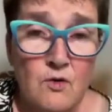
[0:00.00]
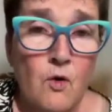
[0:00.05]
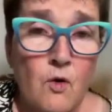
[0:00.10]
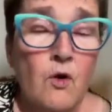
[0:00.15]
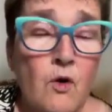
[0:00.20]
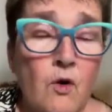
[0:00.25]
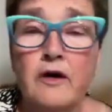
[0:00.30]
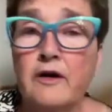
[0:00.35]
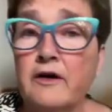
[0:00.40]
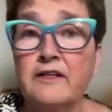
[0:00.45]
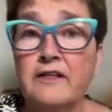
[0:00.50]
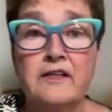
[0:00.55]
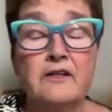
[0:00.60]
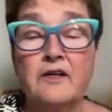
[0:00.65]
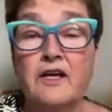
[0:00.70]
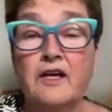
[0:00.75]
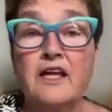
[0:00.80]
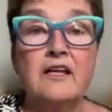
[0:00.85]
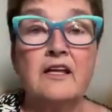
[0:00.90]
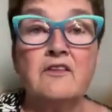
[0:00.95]
or you
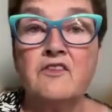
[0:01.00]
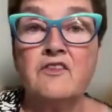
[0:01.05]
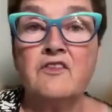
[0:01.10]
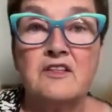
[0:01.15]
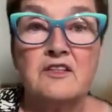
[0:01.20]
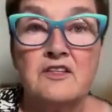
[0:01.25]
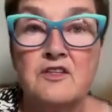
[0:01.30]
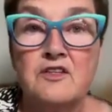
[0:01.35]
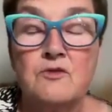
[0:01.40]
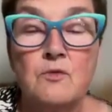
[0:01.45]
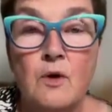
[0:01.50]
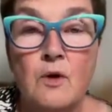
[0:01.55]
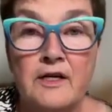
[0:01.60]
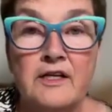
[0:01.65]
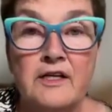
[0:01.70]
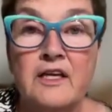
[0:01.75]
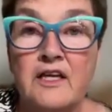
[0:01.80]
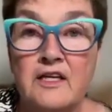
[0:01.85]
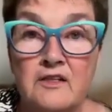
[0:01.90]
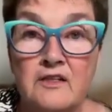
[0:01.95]
know anything that you want
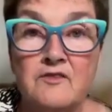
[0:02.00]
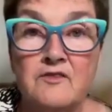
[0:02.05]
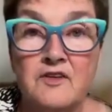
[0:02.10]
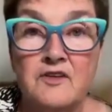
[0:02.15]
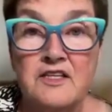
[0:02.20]
to give